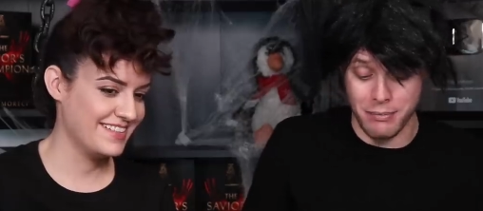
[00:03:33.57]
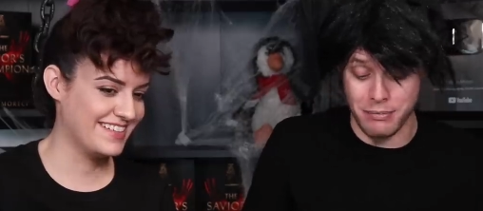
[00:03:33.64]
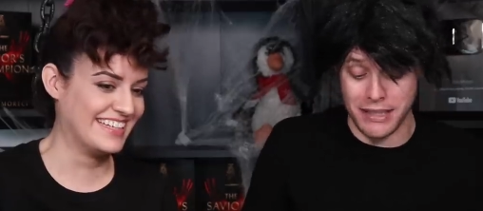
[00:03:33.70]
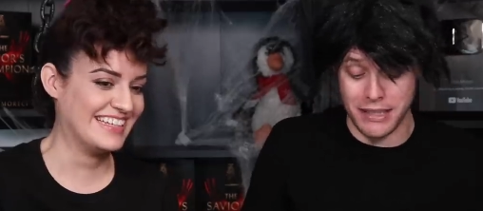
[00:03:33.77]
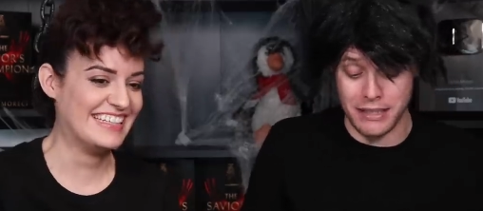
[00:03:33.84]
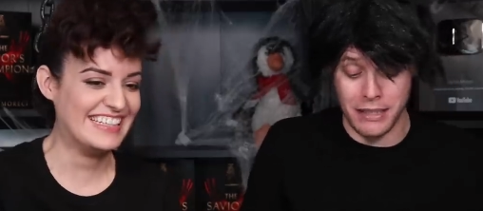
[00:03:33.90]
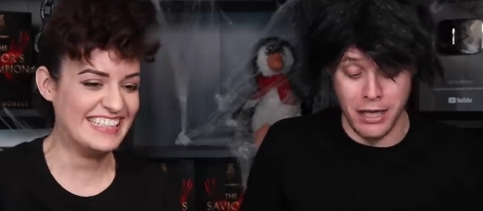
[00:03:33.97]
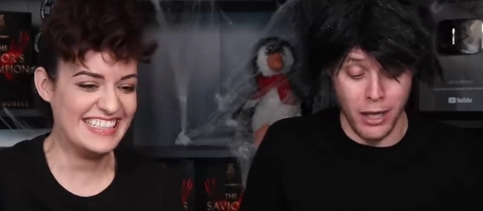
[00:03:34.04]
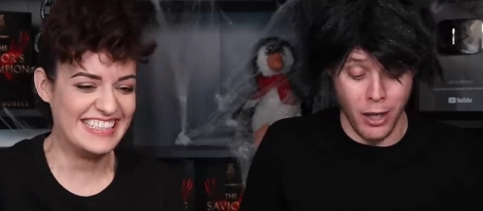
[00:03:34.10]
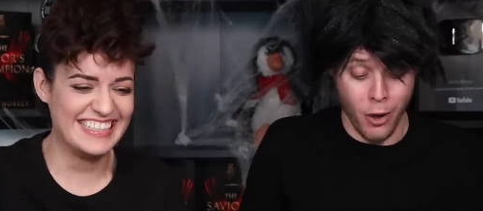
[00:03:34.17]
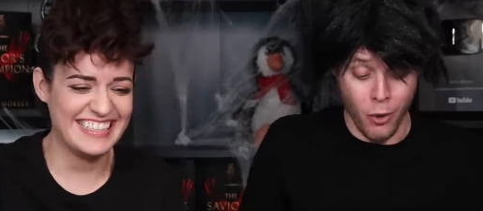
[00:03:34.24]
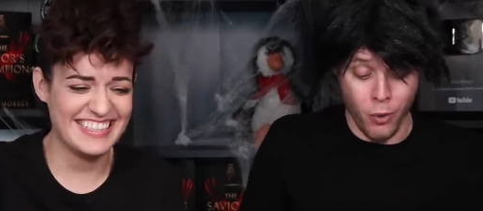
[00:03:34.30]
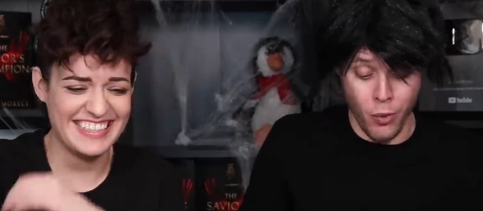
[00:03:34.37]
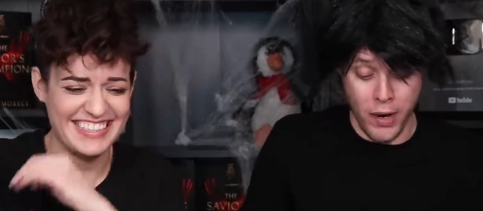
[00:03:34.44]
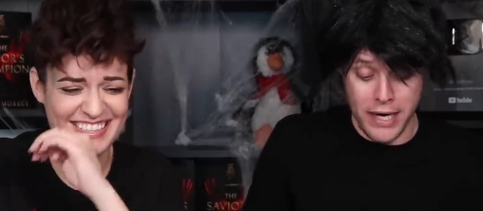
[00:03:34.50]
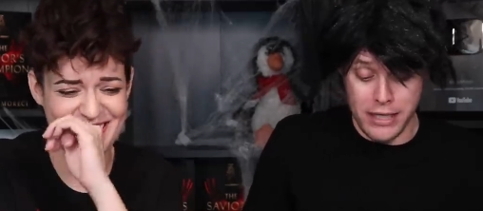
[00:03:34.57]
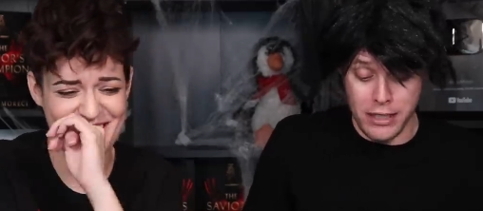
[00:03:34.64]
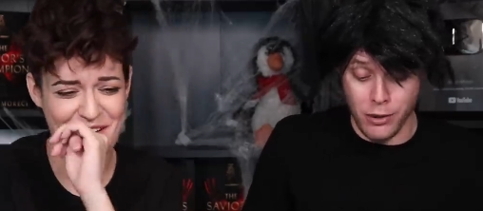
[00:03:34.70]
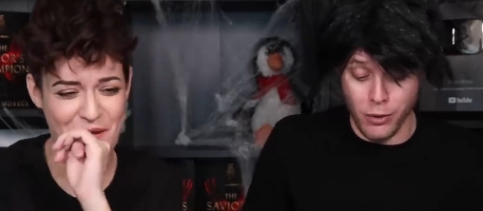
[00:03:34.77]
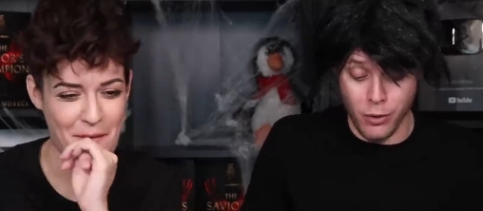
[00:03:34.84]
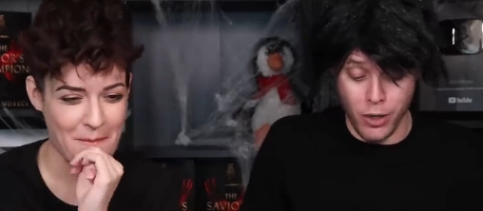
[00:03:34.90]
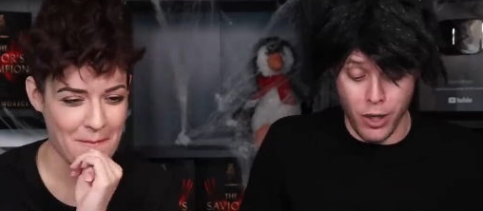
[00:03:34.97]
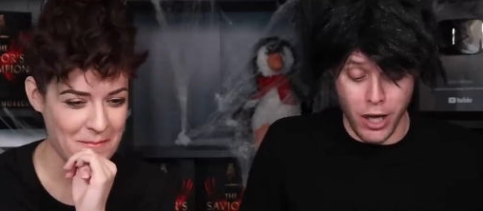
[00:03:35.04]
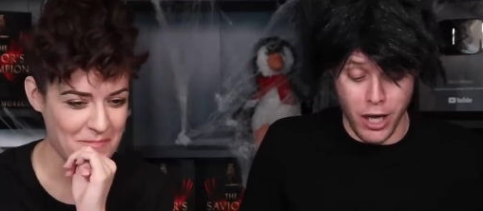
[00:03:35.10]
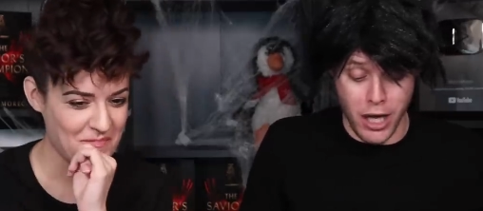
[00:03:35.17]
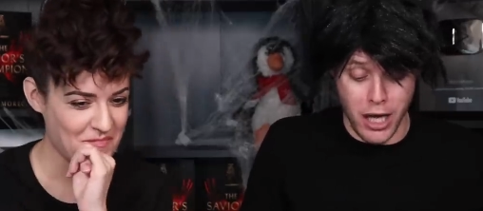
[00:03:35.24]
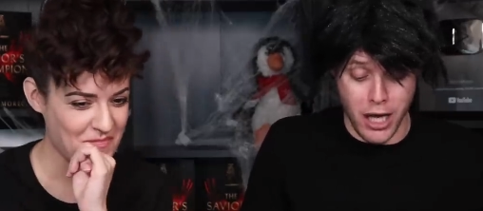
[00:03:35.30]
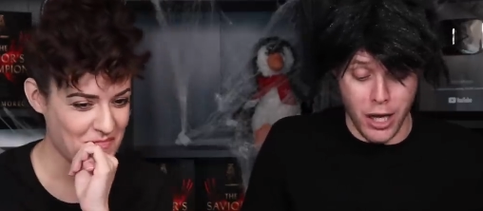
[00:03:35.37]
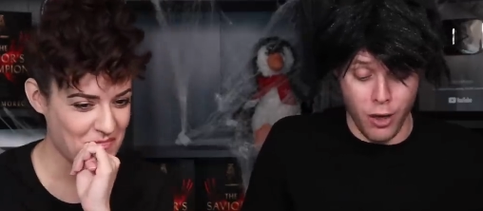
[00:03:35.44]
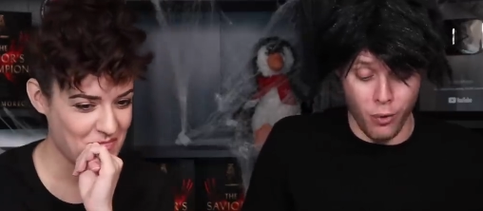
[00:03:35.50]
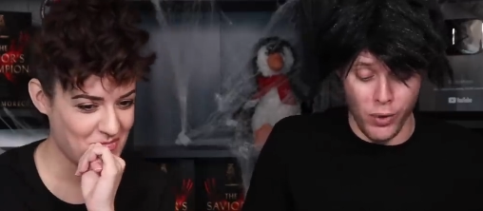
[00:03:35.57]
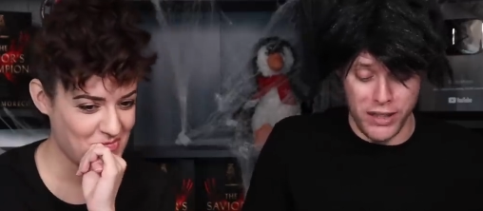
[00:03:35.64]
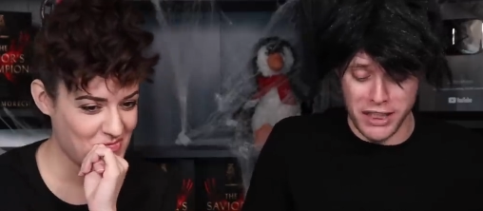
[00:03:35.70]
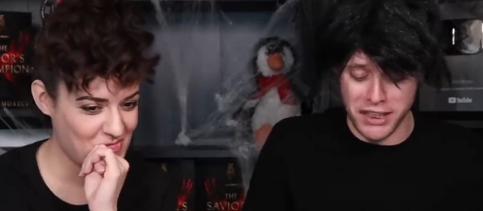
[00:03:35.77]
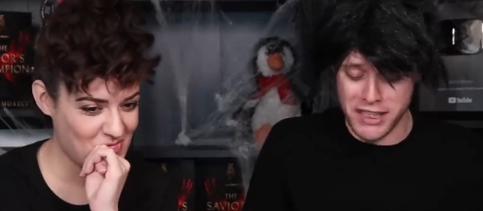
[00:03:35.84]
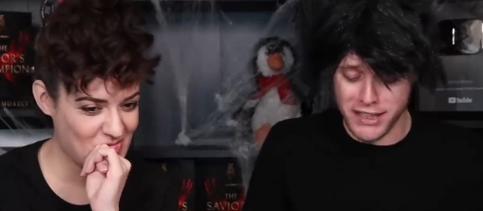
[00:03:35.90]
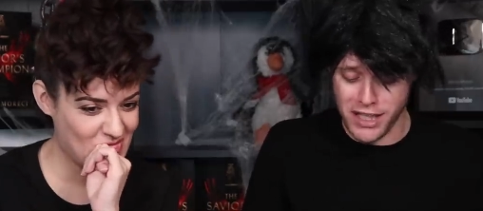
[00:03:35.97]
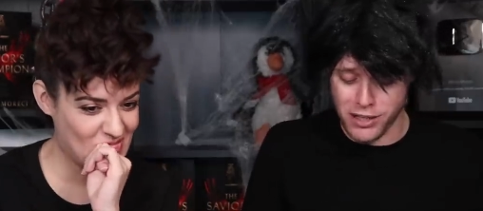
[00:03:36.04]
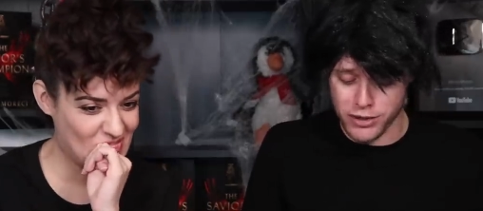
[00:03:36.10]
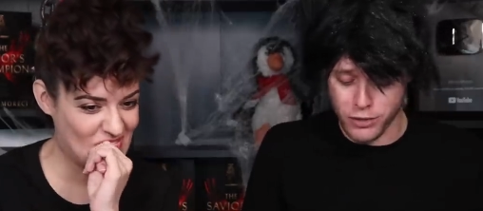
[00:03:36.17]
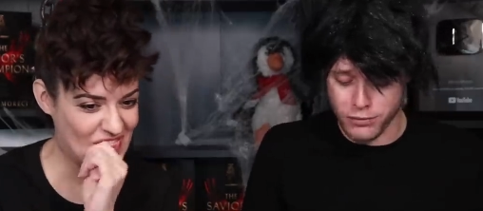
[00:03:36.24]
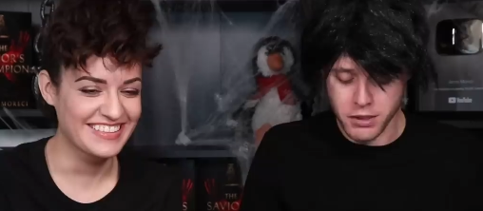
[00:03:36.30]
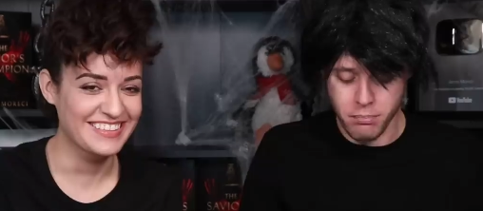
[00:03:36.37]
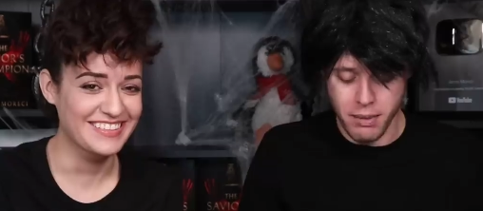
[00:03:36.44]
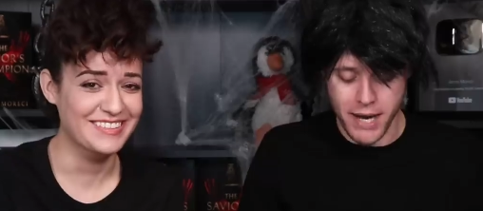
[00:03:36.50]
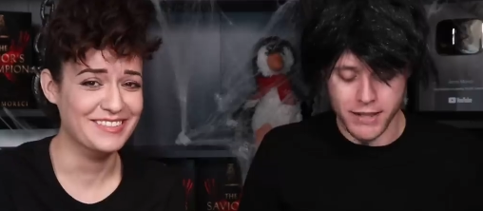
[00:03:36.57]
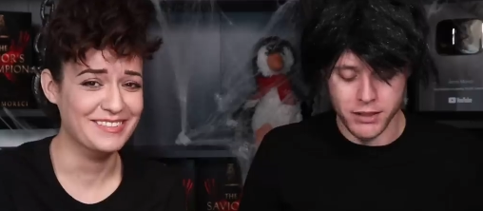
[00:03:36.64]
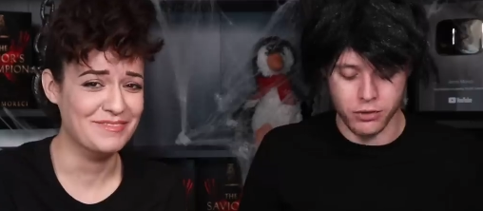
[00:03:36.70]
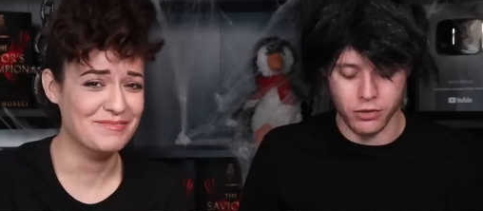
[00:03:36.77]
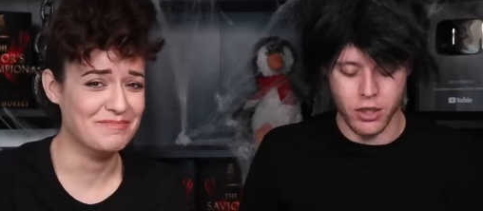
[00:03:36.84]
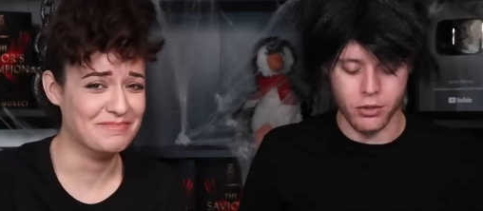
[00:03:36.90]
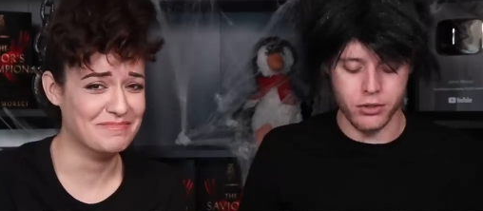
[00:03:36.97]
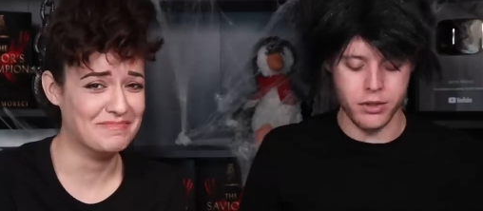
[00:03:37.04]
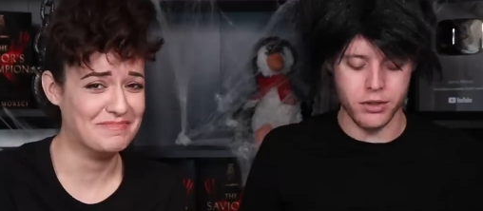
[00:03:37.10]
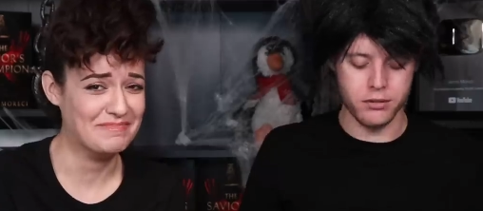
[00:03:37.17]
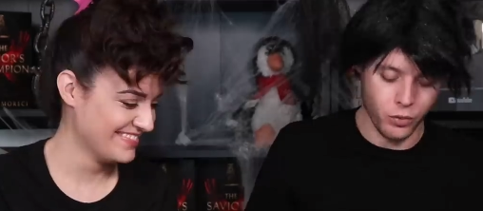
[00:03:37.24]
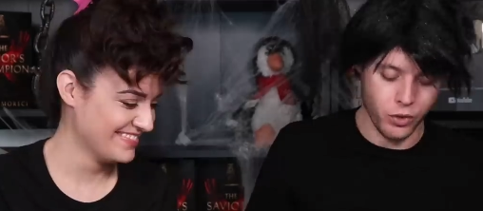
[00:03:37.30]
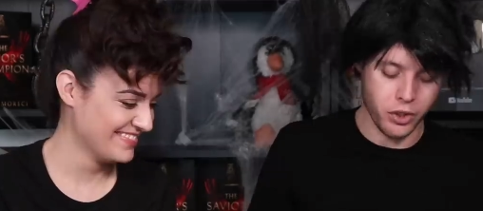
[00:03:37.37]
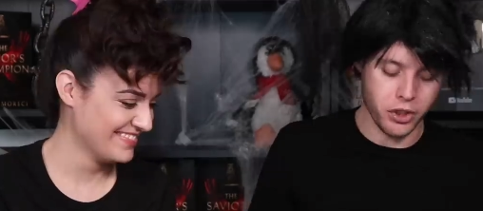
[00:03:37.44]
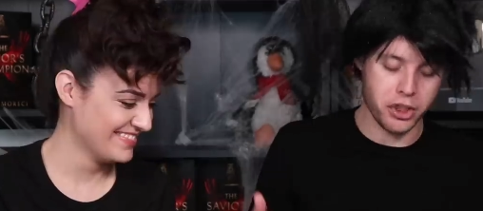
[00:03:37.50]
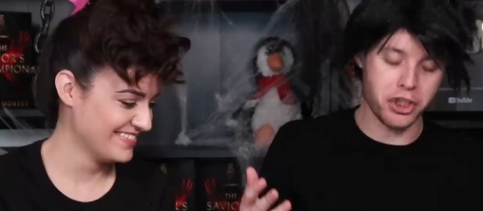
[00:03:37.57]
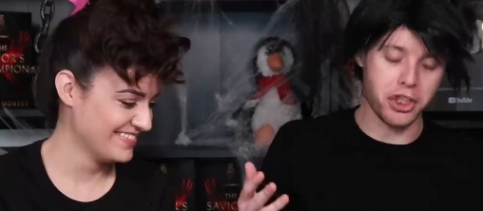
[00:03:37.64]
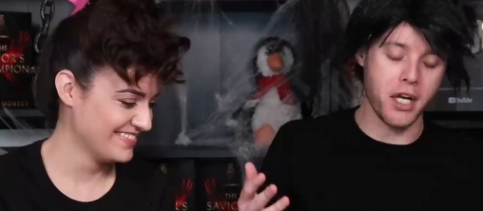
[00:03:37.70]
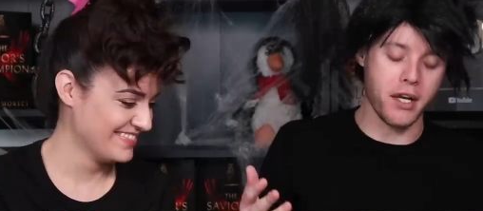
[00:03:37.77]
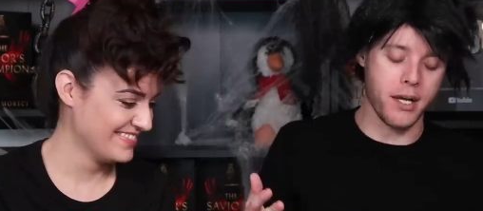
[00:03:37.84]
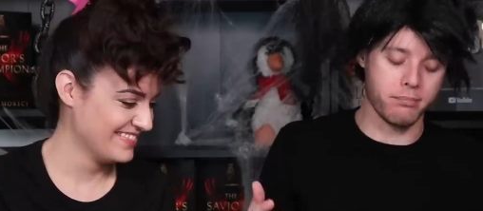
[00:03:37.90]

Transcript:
Speaker 1: I mean, wait, uh, what did she tell you? Tobias groaned. Will you just shut